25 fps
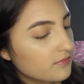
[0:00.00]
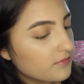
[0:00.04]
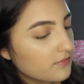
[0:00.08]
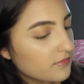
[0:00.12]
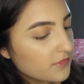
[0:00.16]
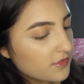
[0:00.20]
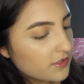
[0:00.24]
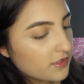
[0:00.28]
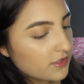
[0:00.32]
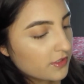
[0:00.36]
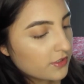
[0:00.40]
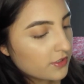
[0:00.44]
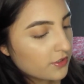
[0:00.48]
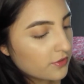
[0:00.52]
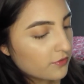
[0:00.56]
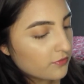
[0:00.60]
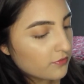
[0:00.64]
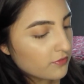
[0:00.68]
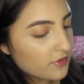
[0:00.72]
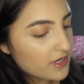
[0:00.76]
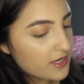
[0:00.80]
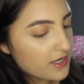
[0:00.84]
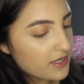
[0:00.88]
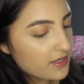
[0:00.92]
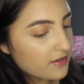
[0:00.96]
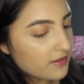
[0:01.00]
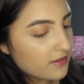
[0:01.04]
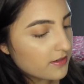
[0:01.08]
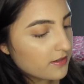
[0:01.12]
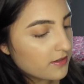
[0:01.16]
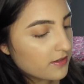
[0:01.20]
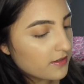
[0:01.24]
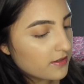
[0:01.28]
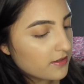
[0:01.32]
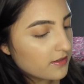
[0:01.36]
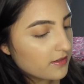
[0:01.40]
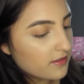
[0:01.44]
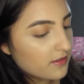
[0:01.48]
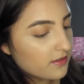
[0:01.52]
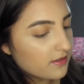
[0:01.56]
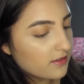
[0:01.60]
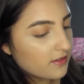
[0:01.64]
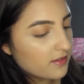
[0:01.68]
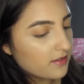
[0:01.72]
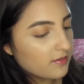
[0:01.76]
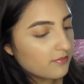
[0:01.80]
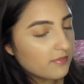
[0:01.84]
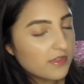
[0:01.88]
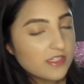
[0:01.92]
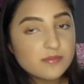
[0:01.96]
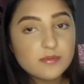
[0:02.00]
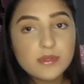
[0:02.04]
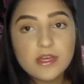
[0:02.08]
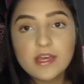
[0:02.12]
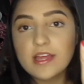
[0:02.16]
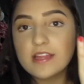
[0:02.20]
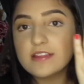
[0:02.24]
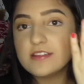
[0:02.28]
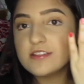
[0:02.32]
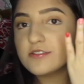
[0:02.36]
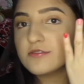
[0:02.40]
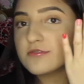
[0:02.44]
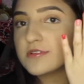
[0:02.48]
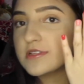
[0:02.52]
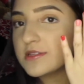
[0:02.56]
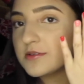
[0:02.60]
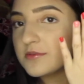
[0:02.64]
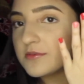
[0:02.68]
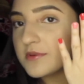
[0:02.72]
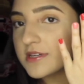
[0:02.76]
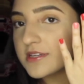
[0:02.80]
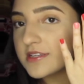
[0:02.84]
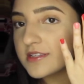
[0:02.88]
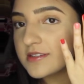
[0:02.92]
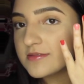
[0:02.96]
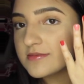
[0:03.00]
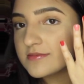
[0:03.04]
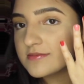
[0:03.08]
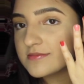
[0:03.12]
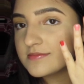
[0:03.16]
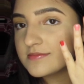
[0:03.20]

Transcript: It's a cute red. Makes my hand look really white.